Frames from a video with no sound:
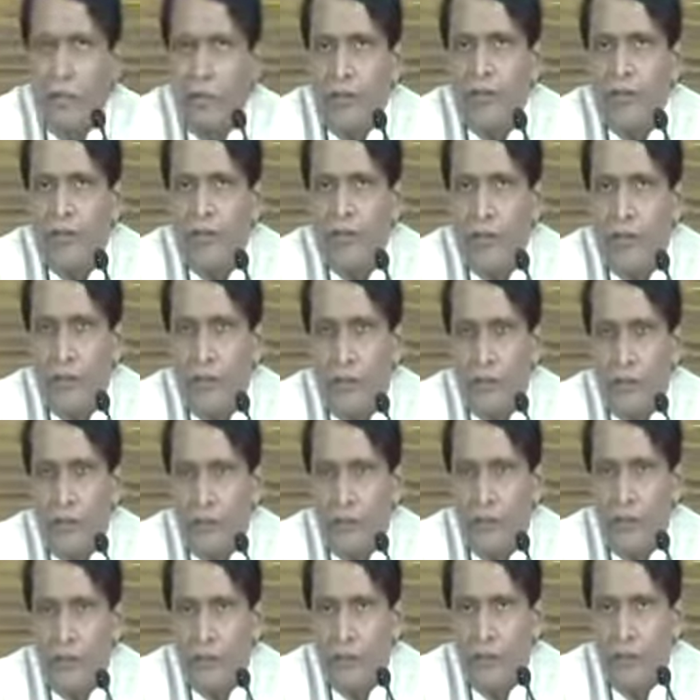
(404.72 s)
of railways.
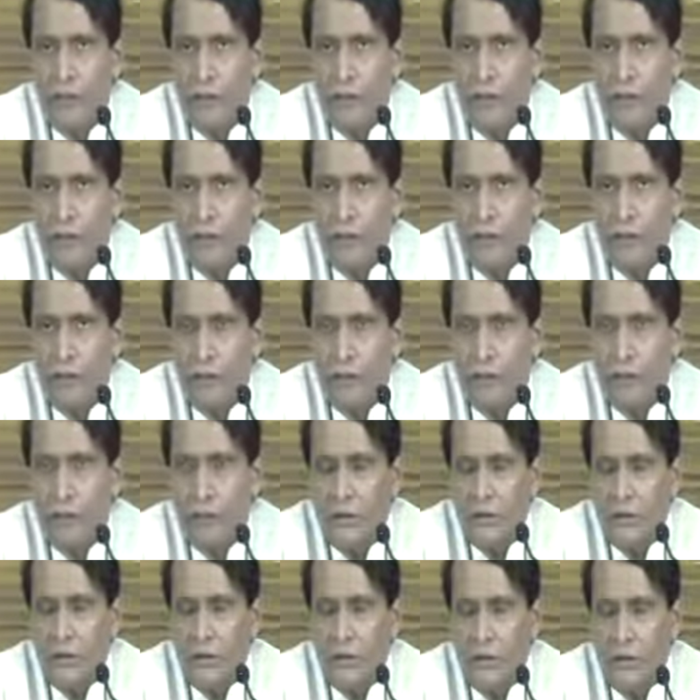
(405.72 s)
So
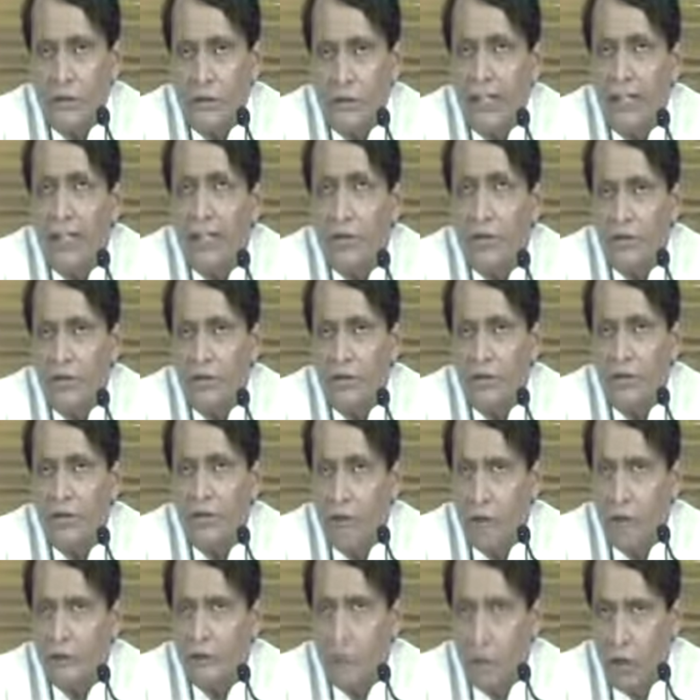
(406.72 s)
1 lakh crore is not a small
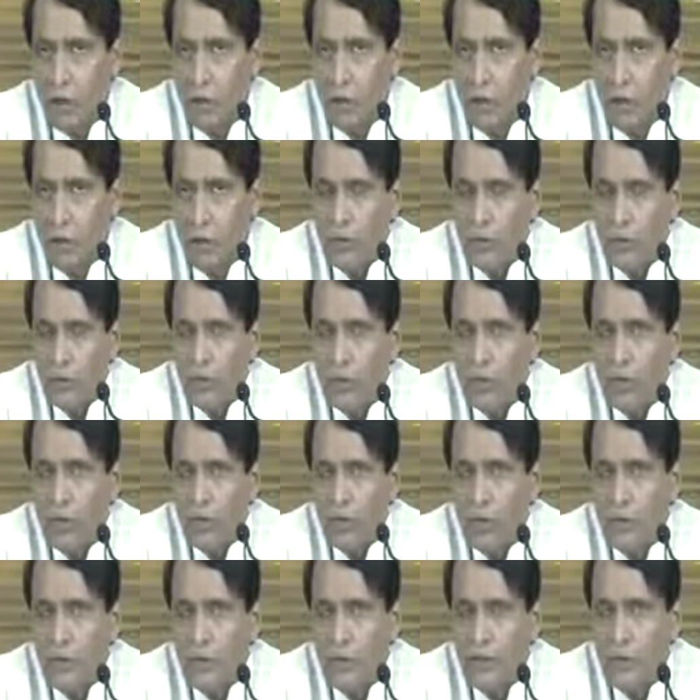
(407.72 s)
amount,
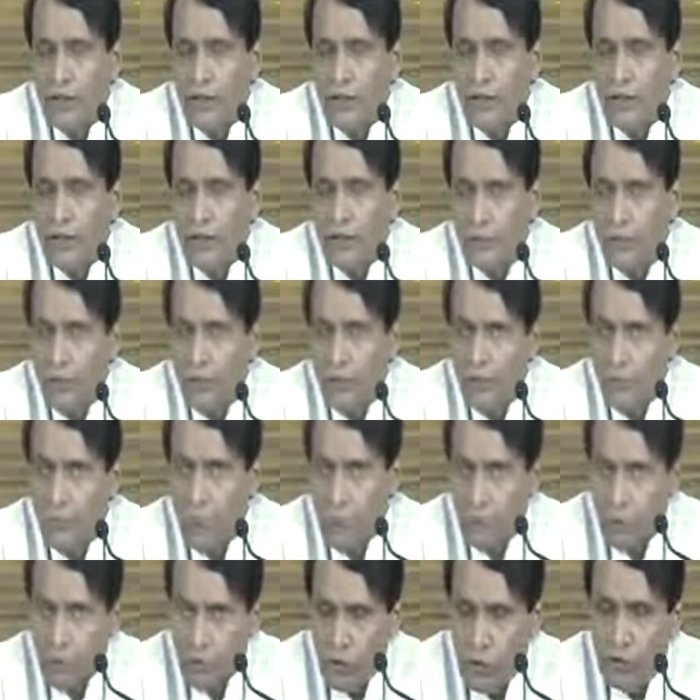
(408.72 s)
and therefore I am also
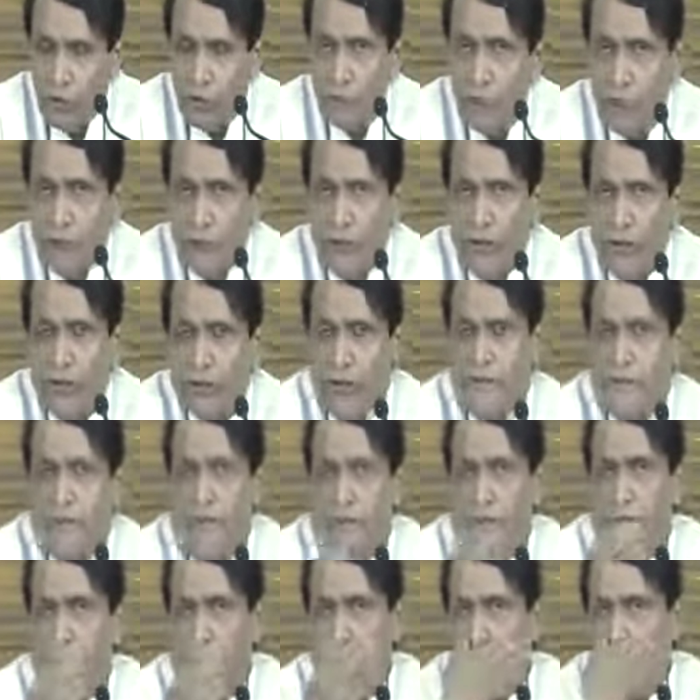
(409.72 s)
ensuring
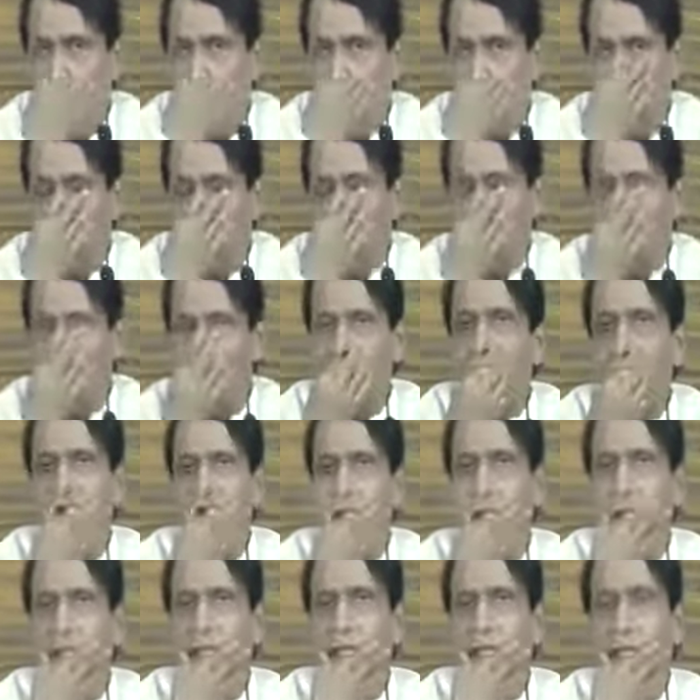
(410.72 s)
that money is spent
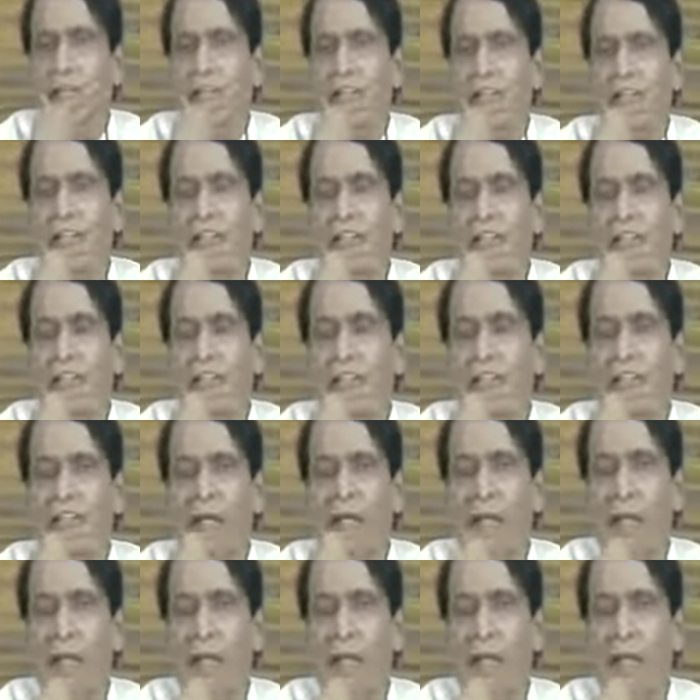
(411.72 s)
in a right manner.